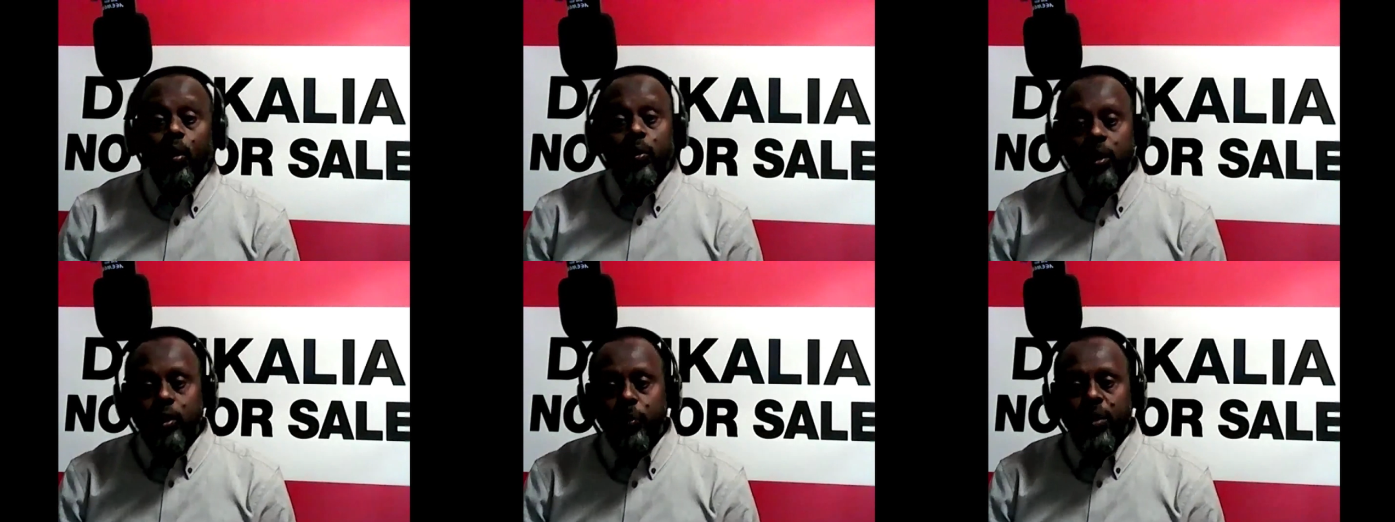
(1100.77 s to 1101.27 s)

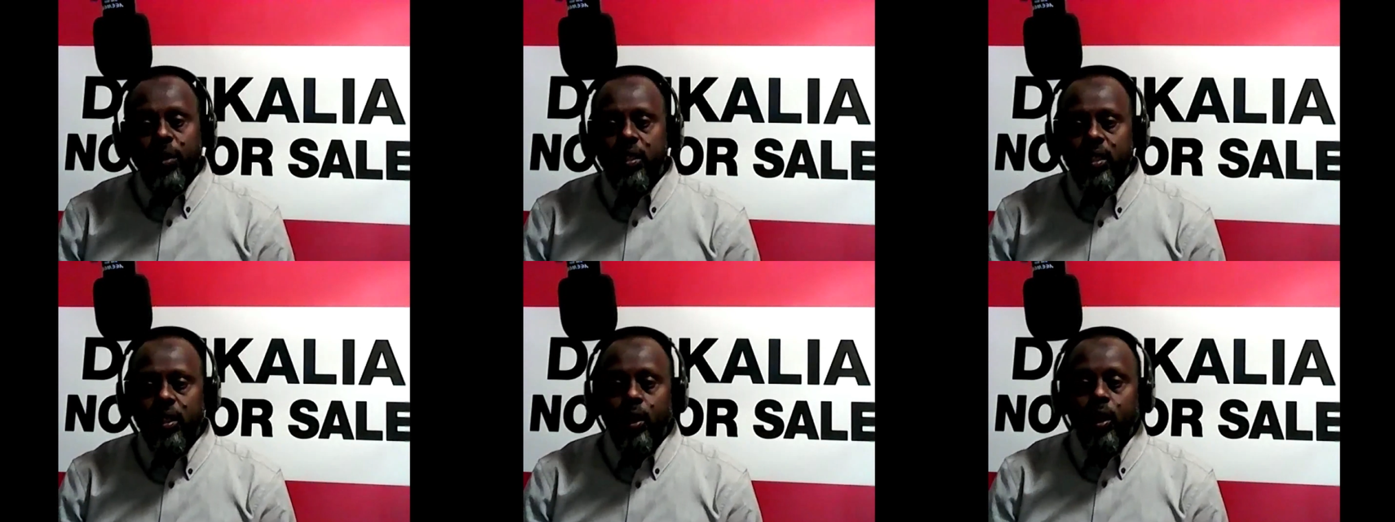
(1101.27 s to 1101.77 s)
on the
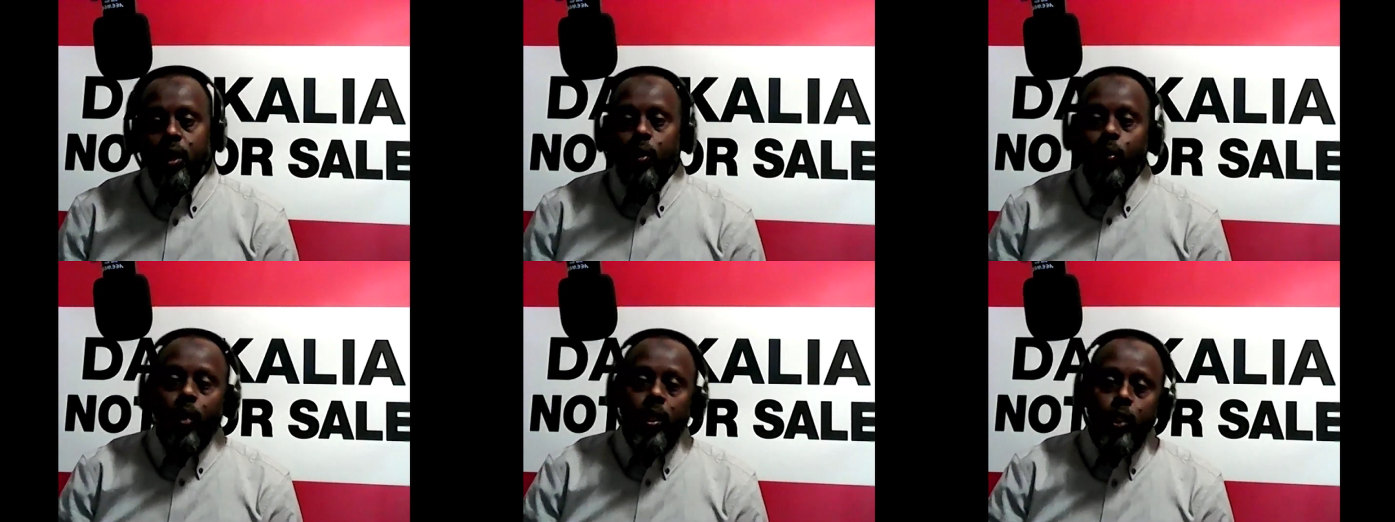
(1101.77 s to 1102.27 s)
community
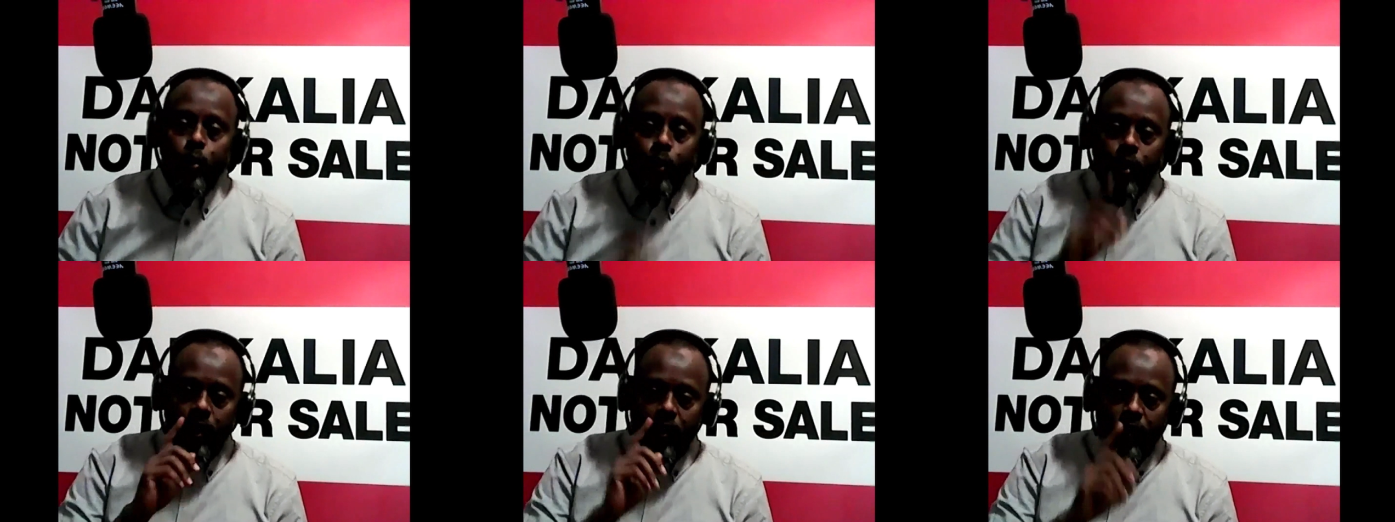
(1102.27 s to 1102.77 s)
when
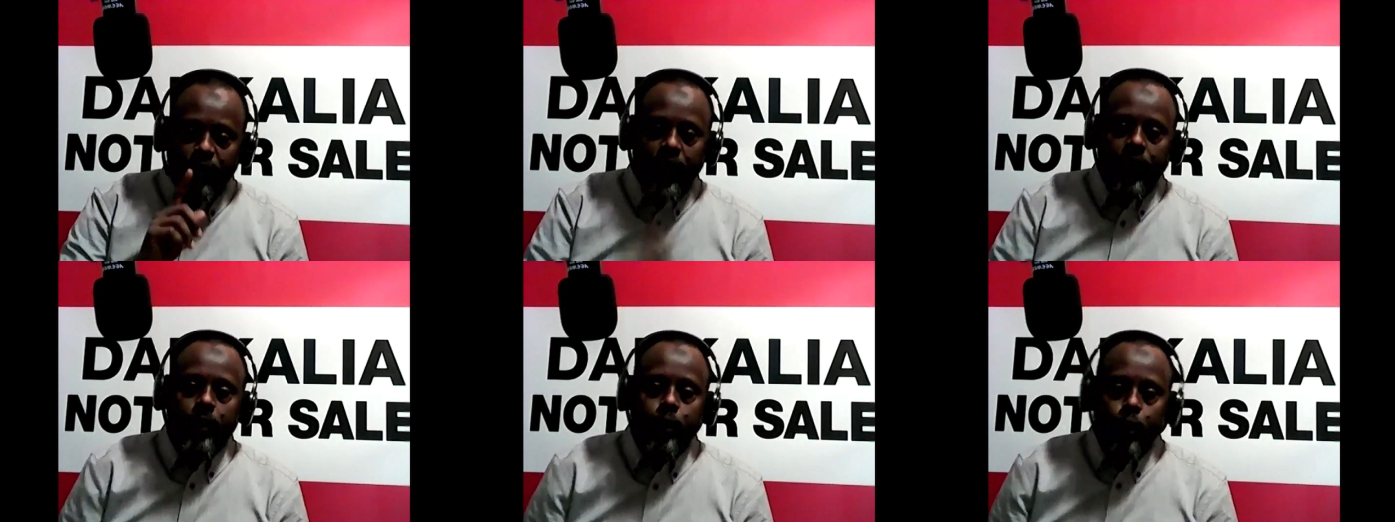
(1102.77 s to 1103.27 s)
you are in
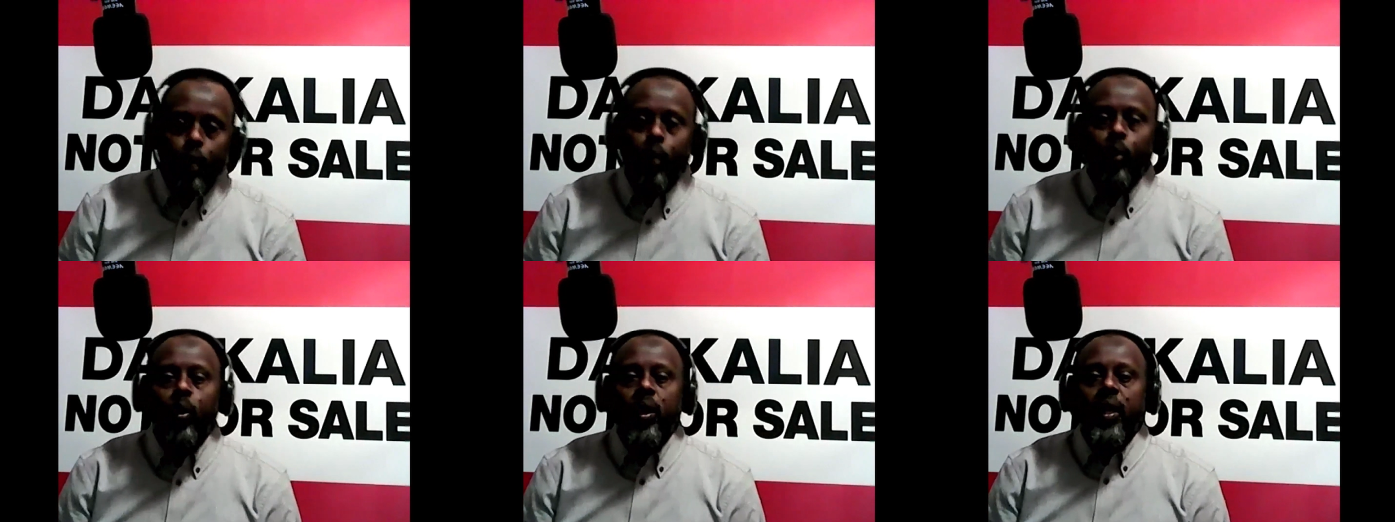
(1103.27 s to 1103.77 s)
fact
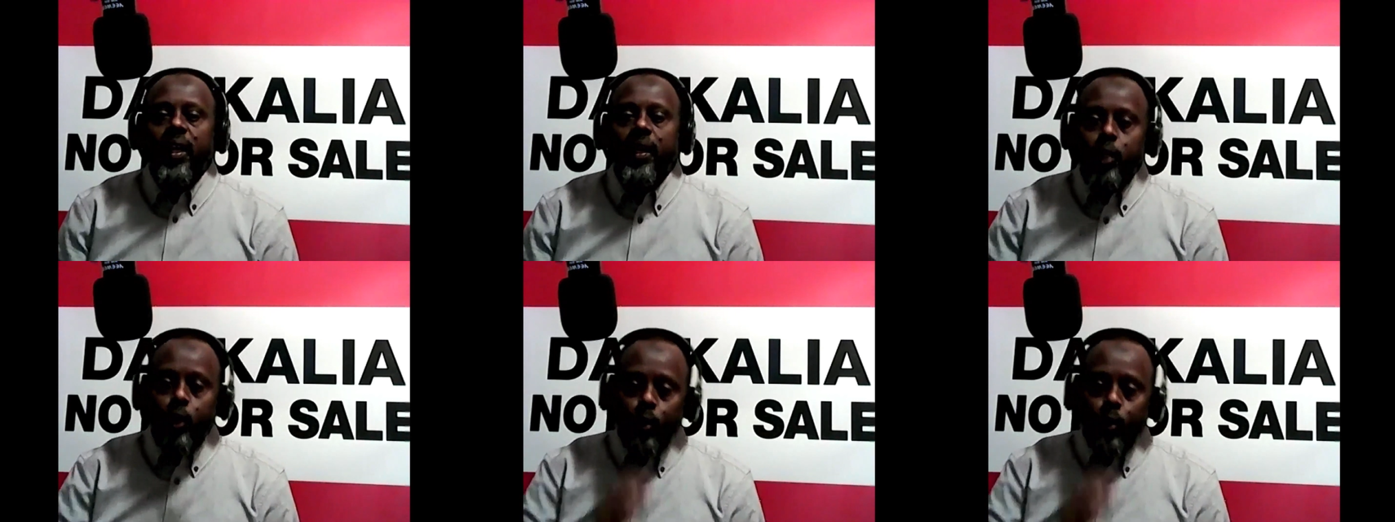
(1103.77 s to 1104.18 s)
no it,